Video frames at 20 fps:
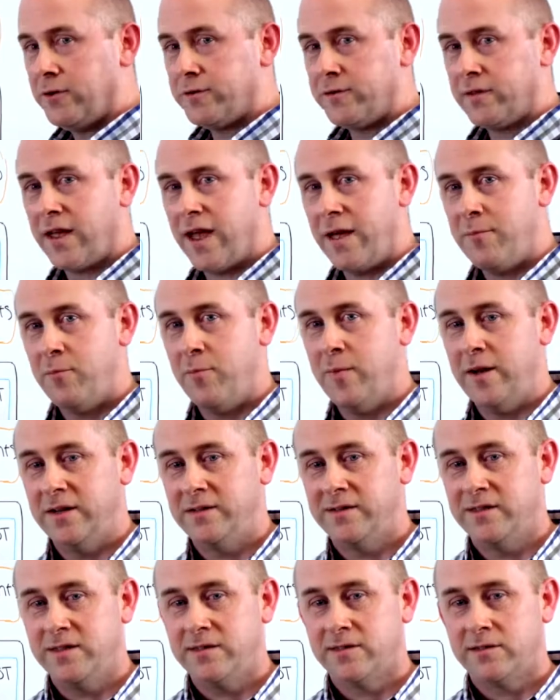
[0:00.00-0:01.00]
lots of
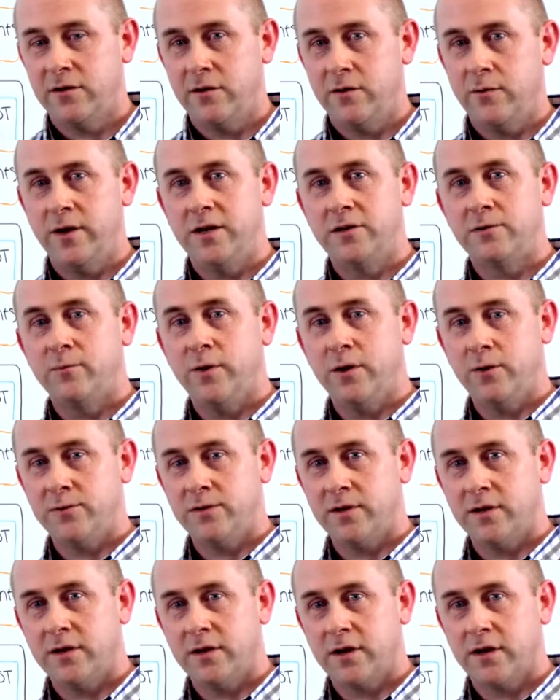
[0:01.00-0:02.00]
capabilities too, which
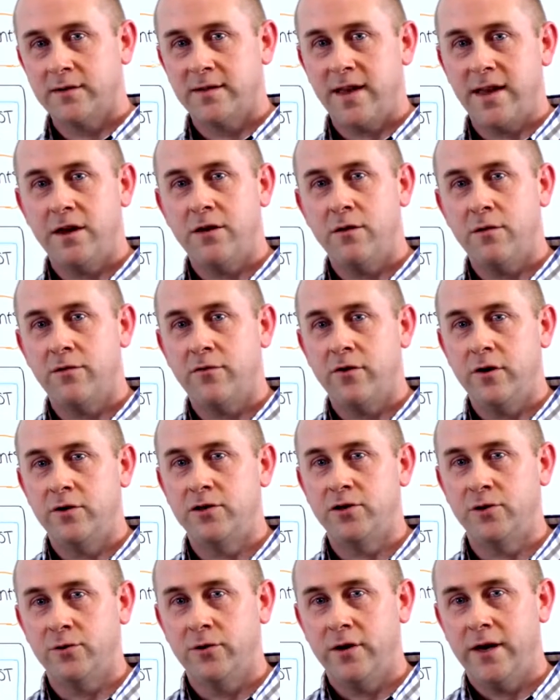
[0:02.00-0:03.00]
Will's going to take you through
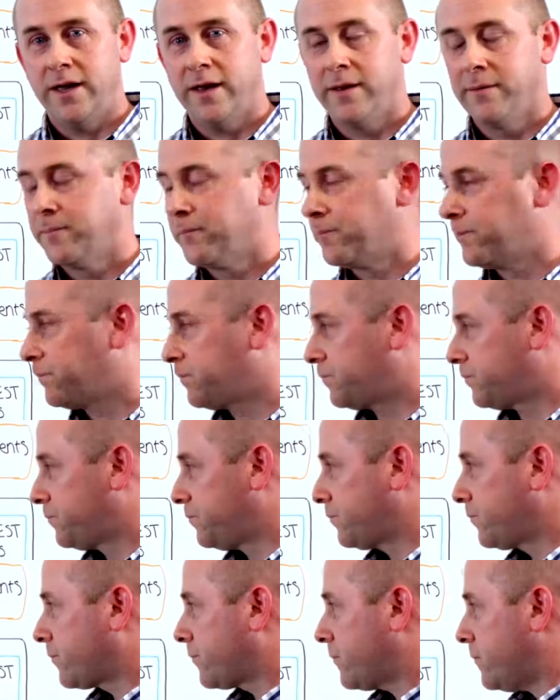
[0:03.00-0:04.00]
shortly.
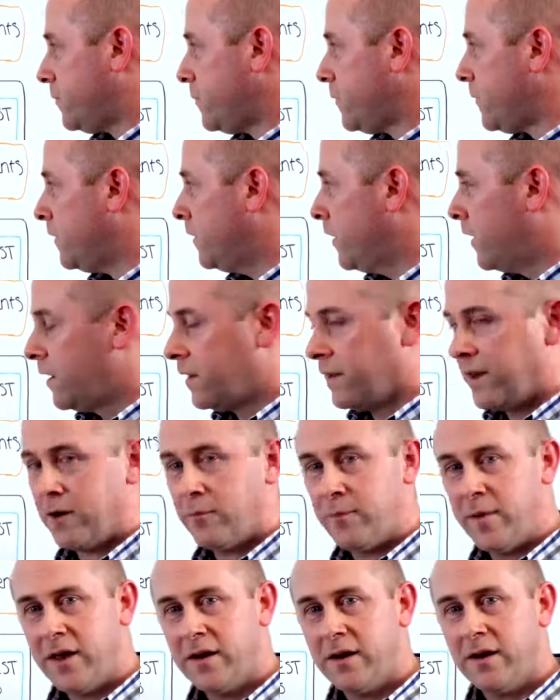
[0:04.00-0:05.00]

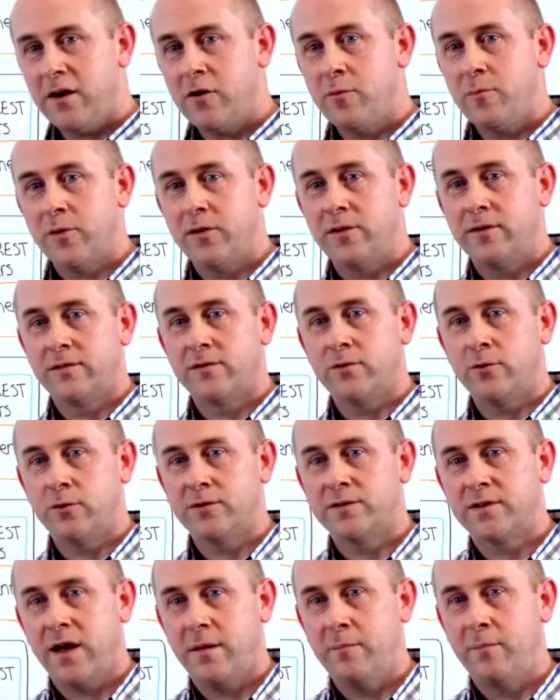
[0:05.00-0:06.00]
Now, being an open
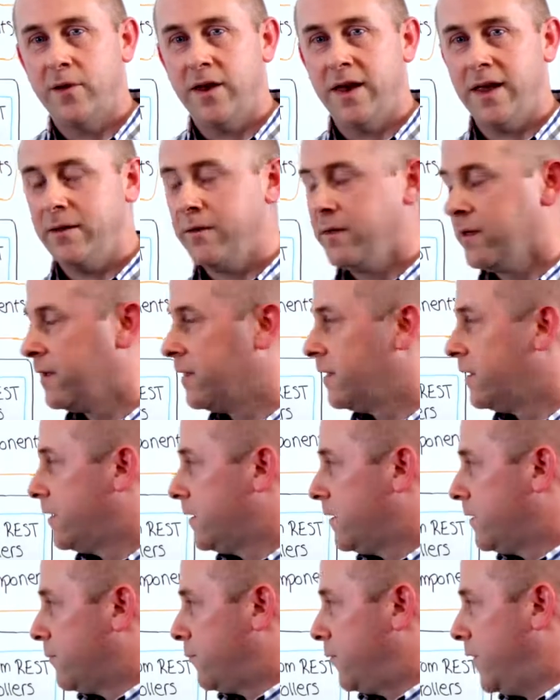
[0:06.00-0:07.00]
source company,
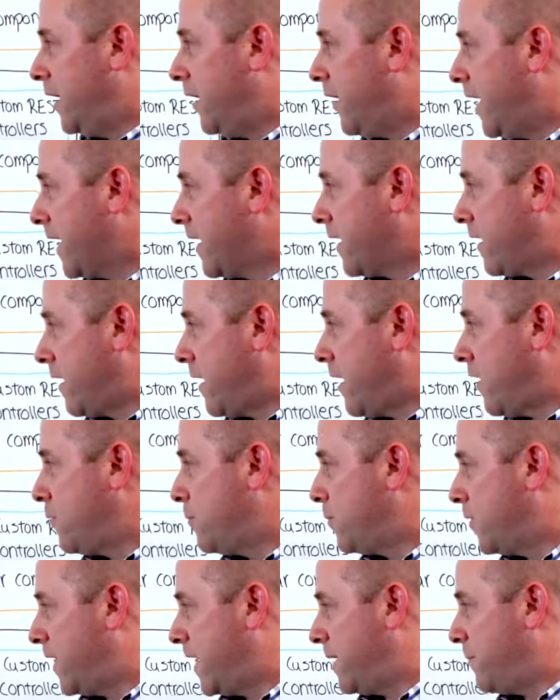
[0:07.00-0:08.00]
we like
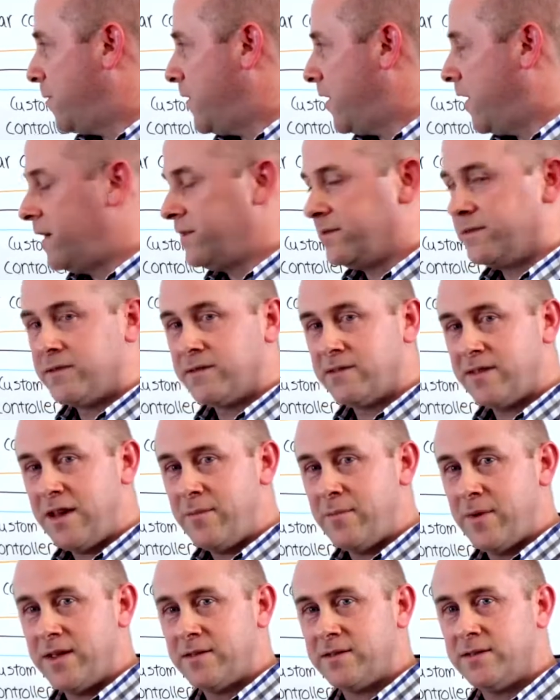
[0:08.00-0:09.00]
open APIs, and
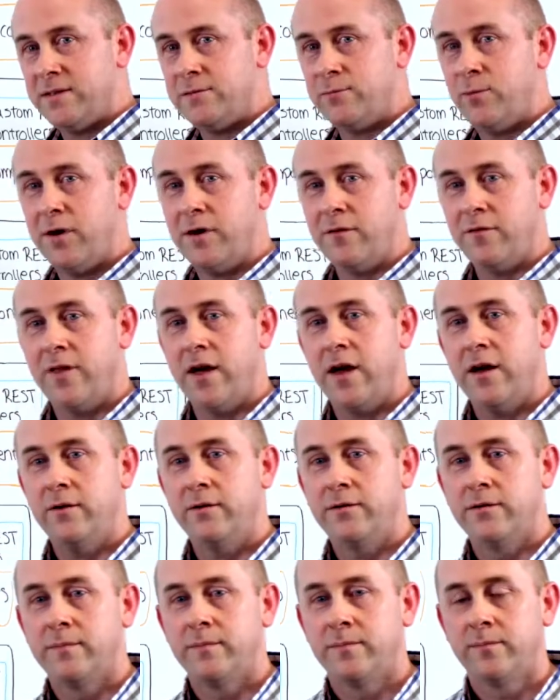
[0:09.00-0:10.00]
CMIS is one of
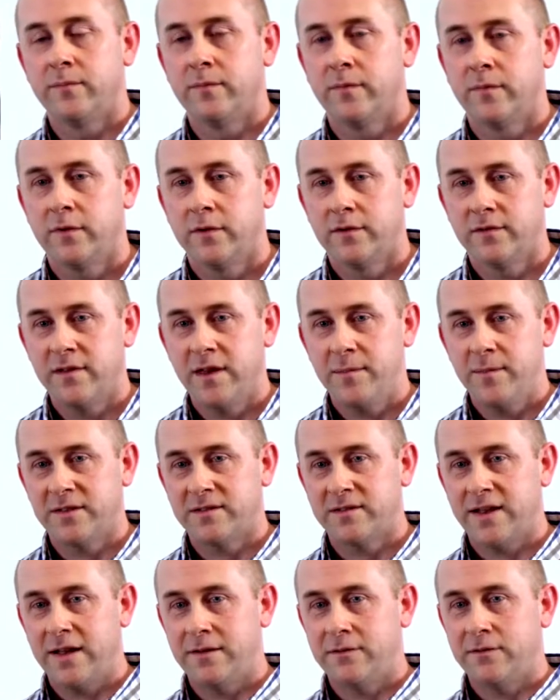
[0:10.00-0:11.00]
those.
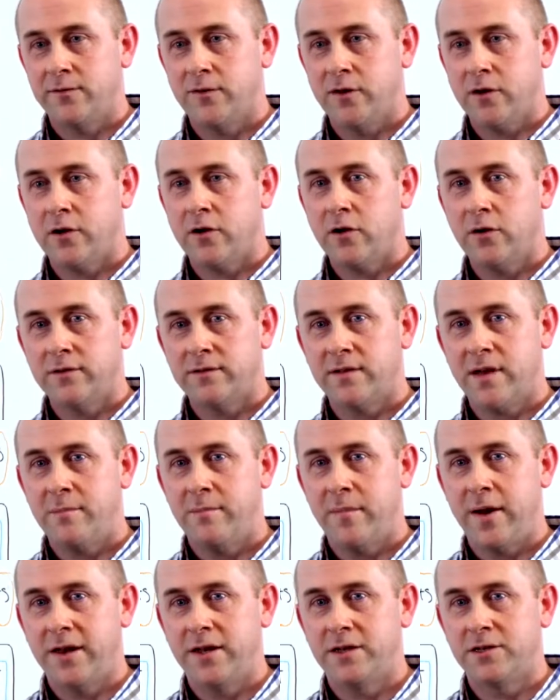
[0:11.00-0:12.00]
CMIS stands for
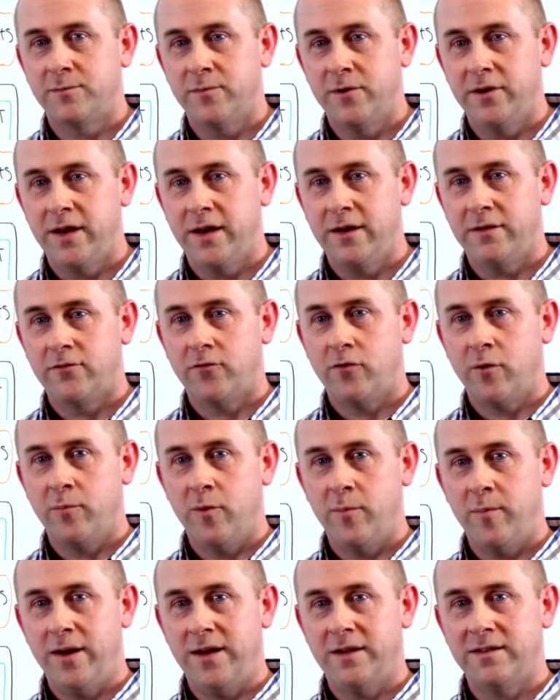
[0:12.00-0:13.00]
Content Management
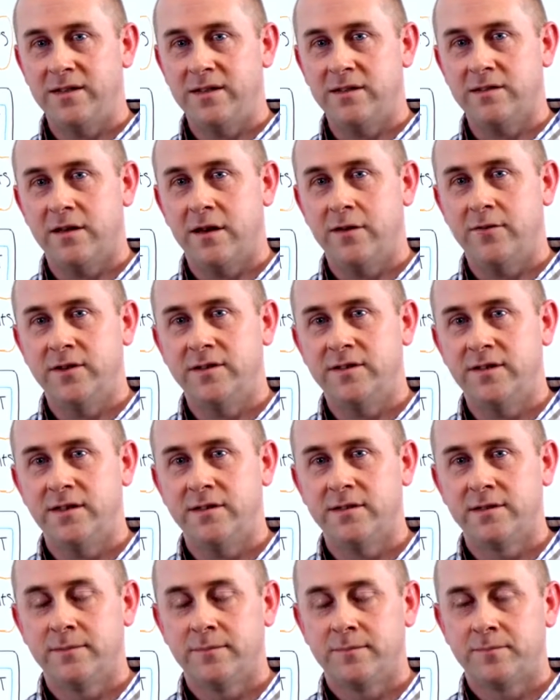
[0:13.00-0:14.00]
Interoperability
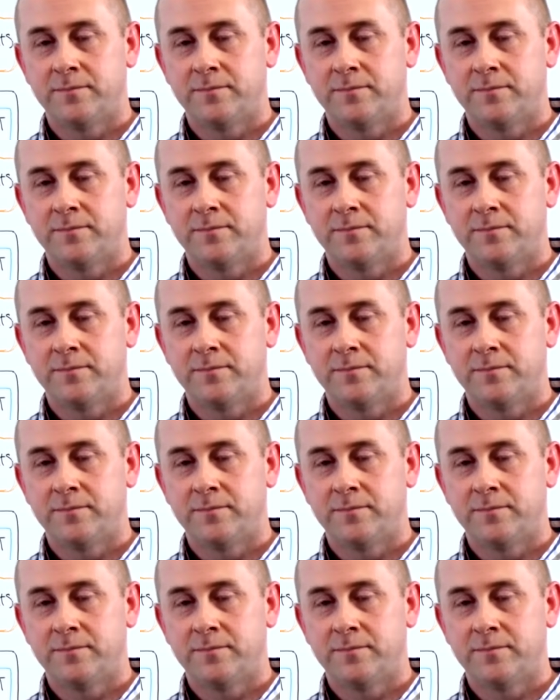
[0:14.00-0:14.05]
Services.